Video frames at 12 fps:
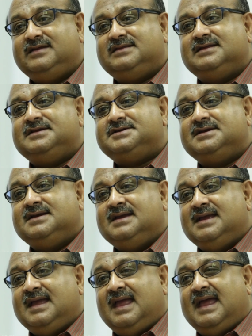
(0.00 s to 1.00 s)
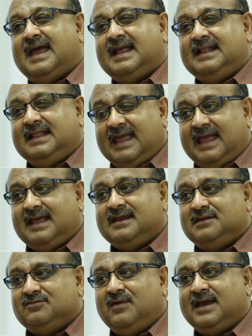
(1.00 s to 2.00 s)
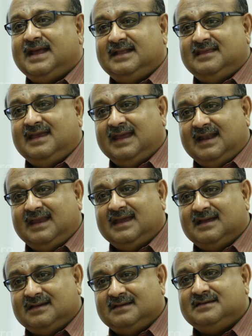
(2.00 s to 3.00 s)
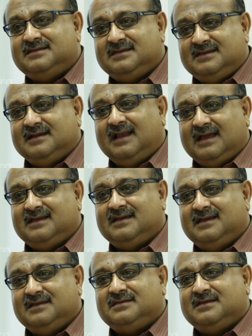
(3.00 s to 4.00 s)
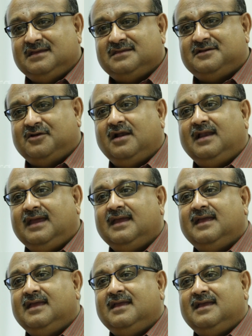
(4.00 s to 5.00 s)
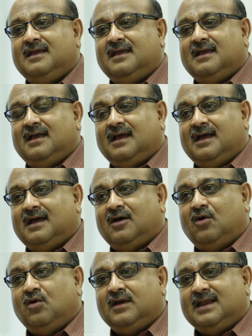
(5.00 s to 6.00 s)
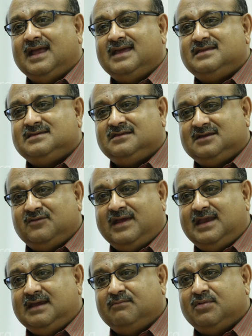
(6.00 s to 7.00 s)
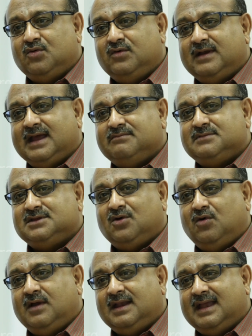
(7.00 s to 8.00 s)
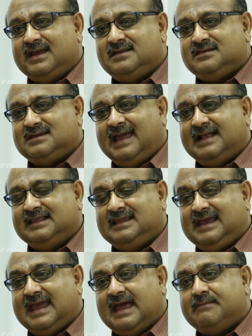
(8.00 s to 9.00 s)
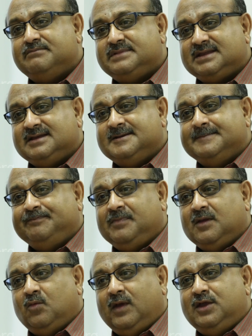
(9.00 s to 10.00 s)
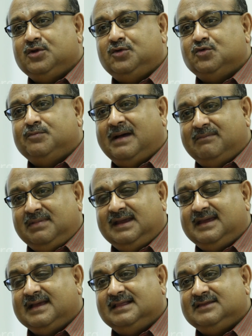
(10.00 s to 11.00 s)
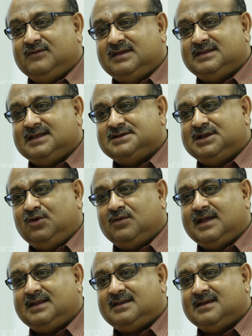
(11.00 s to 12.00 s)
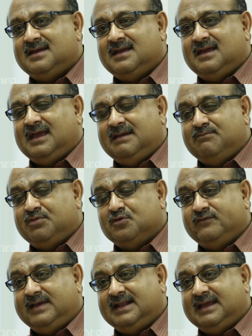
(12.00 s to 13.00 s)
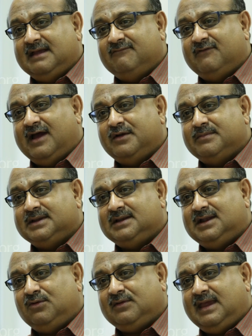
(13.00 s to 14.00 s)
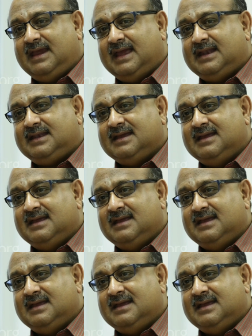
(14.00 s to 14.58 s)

research. And there is where I think India still is struggling. Organized screening programs, organized health camps, where you do public health research, look at improving the environment, looking at